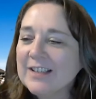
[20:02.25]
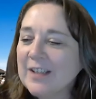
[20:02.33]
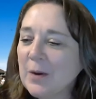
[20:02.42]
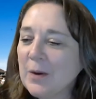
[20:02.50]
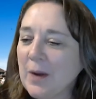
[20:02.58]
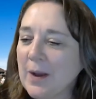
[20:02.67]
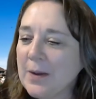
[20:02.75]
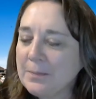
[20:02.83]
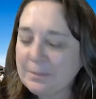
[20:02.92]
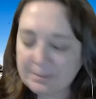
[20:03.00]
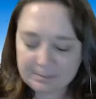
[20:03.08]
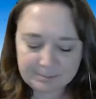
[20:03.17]
So
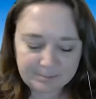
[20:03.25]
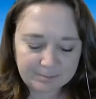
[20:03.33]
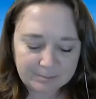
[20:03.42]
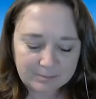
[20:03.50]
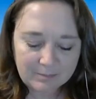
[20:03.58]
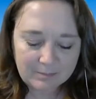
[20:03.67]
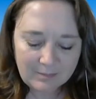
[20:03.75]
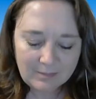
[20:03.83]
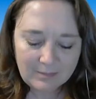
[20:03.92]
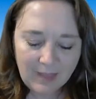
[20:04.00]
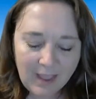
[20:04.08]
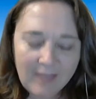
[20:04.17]
um,
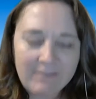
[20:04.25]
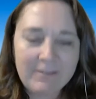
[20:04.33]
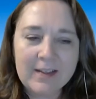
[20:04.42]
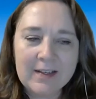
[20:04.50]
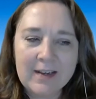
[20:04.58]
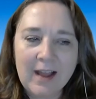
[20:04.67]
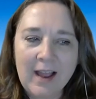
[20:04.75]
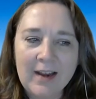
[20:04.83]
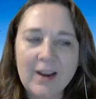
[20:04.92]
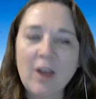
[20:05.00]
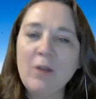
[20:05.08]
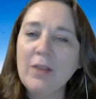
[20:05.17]
I, th- I,
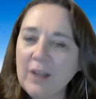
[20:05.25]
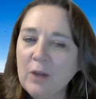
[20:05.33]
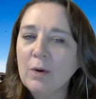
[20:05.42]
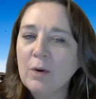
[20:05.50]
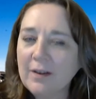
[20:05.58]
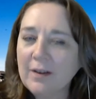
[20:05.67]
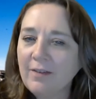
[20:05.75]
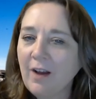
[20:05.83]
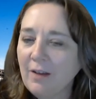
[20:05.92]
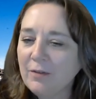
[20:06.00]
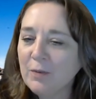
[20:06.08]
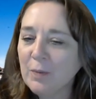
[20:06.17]
know that you were
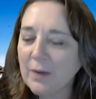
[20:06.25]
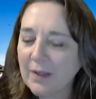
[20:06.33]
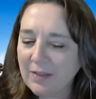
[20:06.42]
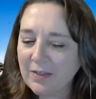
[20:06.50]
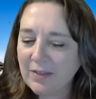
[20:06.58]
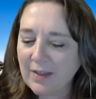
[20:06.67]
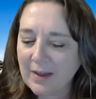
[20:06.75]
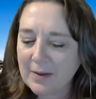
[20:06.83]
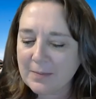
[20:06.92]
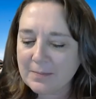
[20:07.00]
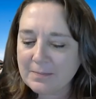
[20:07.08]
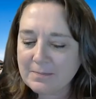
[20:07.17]
involved with
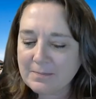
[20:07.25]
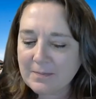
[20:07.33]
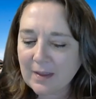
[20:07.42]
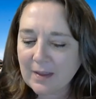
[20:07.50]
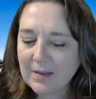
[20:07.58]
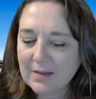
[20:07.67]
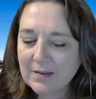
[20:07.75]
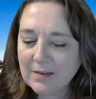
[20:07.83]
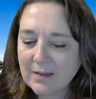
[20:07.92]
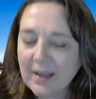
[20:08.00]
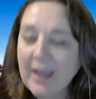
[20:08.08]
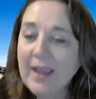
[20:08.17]
um,
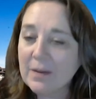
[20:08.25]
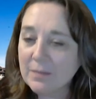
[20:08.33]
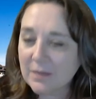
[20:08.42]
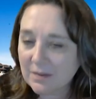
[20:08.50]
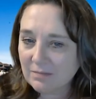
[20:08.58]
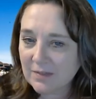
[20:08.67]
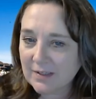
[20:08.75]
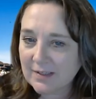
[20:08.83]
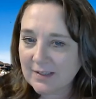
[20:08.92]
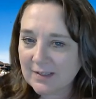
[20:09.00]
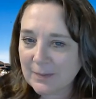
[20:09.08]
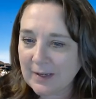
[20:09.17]
KAM
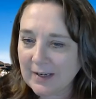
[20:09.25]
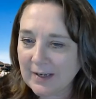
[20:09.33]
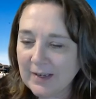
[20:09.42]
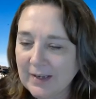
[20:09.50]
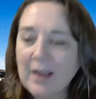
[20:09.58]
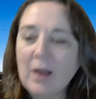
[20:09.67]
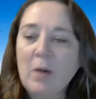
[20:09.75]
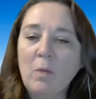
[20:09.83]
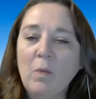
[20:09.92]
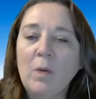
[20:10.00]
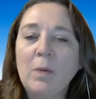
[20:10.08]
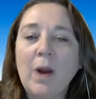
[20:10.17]
since its beginning.
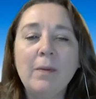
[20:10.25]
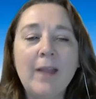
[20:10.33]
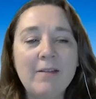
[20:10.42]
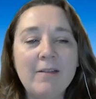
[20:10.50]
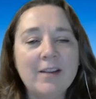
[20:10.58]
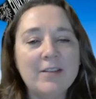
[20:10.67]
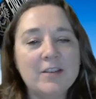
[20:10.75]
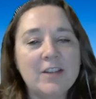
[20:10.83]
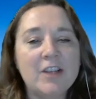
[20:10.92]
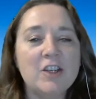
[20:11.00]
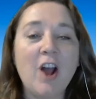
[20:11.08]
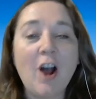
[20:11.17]
We'll probably have another
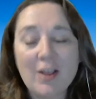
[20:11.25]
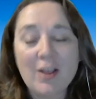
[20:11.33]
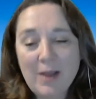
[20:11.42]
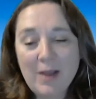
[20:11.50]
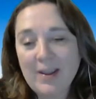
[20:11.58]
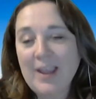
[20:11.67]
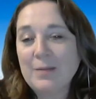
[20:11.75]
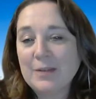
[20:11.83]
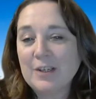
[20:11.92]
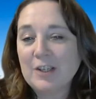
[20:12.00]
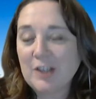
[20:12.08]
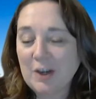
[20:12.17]
session all about KAMS
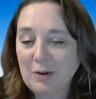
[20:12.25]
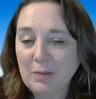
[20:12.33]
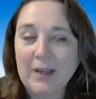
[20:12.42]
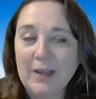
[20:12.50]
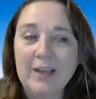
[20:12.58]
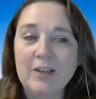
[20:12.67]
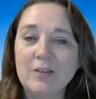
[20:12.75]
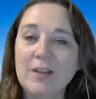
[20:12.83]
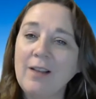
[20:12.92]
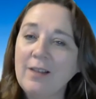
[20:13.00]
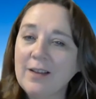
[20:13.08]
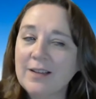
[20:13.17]
in general, but can you
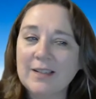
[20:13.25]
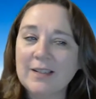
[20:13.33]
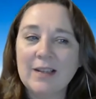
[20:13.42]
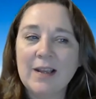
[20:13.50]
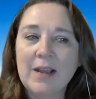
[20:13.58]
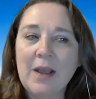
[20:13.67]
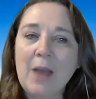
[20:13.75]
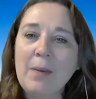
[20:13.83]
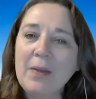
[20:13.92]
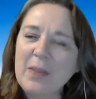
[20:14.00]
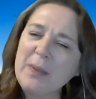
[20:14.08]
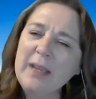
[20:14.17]
tell us
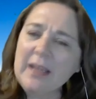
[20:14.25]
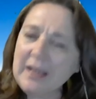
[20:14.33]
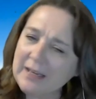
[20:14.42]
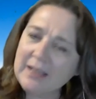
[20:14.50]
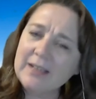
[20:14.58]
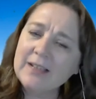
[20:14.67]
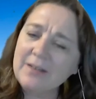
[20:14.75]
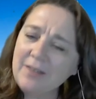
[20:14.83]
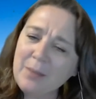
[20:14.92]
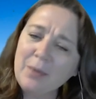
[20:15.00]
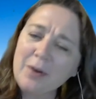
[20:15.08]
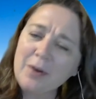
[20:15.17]
about the beginnings of
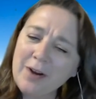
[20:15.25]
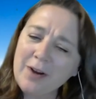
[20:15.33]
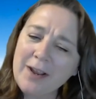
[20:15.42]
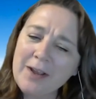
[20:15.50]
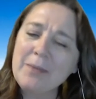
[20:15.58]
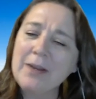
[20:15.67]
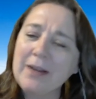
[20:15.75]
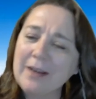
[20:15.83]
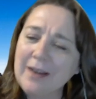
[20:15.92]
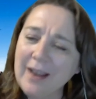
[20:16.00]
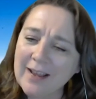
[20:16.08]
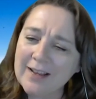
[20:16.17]
that program
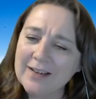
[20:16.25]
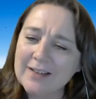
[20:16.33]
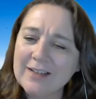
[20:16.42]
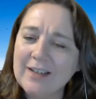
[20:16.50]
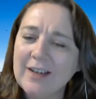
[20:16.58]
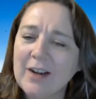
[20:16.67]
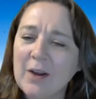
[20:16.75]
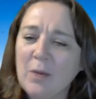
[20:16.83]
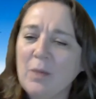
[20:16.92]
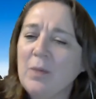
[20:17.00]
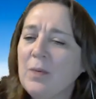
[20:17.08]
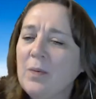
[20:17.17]
and, and you
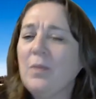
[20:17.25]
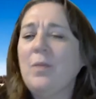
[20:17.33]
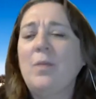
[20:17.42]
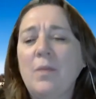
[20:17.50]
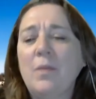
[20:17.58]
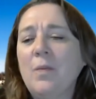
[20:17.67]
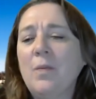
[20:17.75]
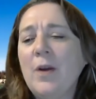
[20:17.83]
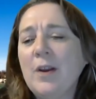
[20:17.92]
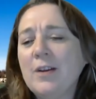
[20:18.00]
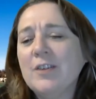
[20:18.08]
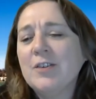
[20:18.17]
know, what
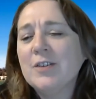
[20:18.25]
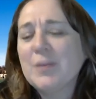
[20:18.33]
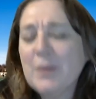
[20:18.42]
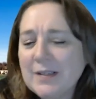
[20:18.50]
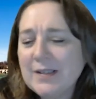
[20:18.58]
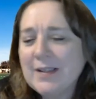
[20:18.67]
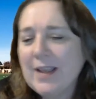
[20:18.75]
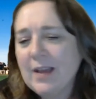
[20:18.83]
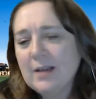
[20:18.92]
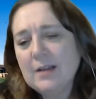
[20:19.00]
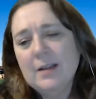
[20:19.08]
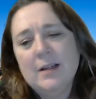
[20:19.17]
your interest was in that?